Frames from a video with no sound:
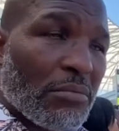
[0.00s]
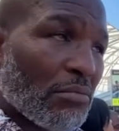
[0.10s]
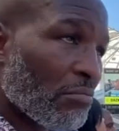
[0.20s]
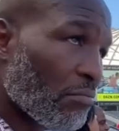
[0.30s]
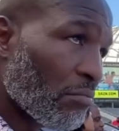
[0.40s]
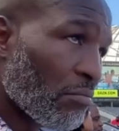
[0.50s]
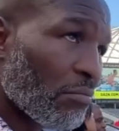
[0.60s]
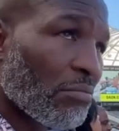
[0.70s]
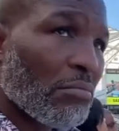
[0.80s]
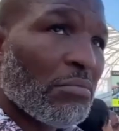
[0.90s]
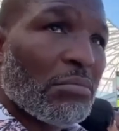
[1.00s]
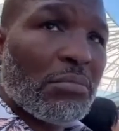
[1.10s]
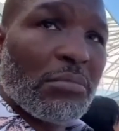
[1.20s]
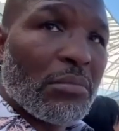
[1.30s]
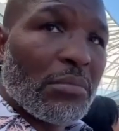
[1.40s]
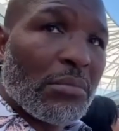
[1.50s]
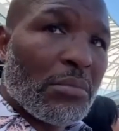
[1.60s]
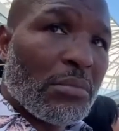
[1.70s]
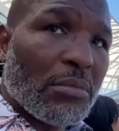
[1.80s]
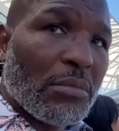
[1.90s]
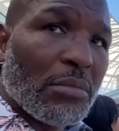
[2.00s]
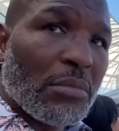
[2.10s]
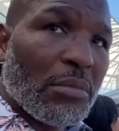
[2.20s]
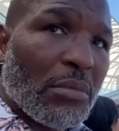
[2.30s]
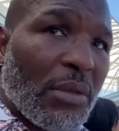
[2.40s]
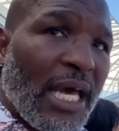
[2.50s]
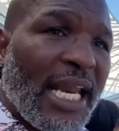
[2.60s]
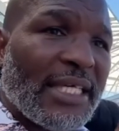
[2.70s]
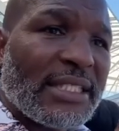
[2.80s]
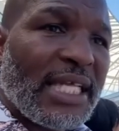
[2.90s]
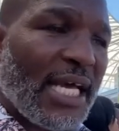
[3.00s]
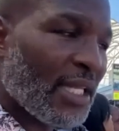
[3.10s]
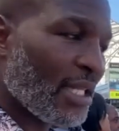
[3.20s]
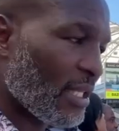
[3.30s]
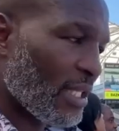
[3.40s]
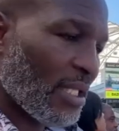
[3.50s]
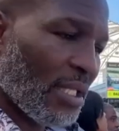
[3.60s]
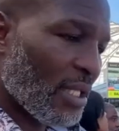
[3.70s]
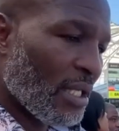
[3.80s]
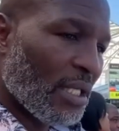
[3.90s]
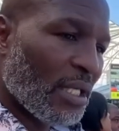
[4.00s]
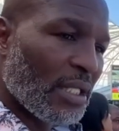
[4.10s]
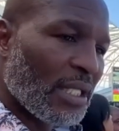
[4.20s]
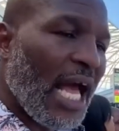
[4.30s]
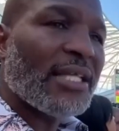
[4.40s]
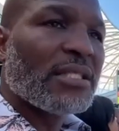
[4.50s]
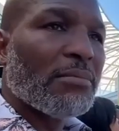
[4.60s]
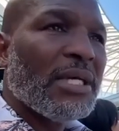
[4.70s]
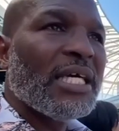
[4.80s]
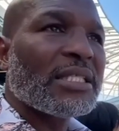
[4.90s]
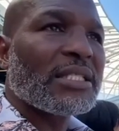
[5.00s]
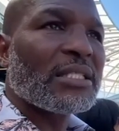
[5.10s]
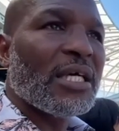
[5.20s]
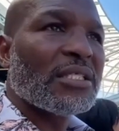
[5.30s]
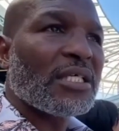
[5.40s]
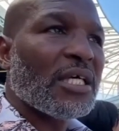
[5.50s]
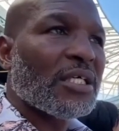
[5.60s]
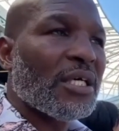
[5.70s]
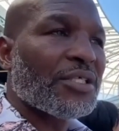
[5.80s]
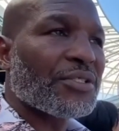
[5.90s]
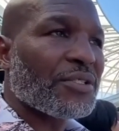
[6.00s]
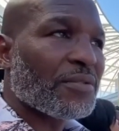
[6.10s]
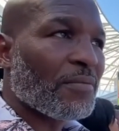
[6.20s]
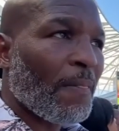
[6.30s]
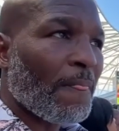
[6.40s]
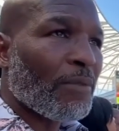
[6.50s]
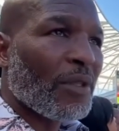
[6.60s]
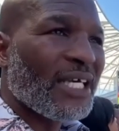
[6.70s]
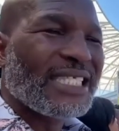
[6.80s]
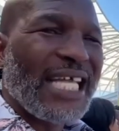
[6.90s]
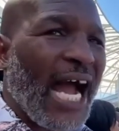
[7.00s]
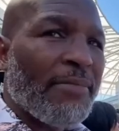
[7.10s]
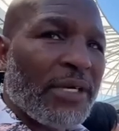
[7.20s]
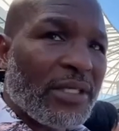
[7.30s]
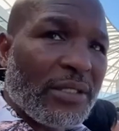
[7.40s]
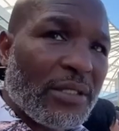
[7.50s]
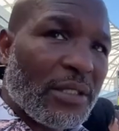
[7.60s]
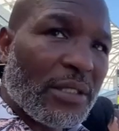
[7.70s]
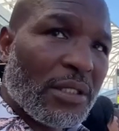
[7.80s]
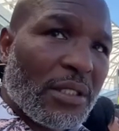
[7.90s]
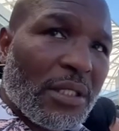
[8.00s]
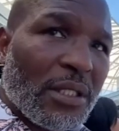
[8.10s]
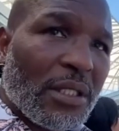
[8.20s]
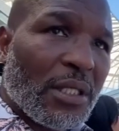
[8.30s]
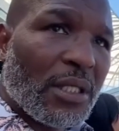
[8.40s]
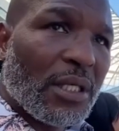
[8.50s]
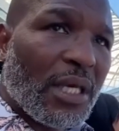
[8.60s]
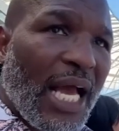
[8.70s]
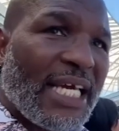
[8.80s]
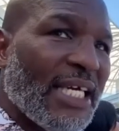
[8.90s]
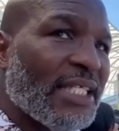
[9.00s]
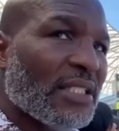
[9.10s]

yeah, I've seen that, right? And I've seen that. And yes, I know Malik Scott, but that's not why, and that's not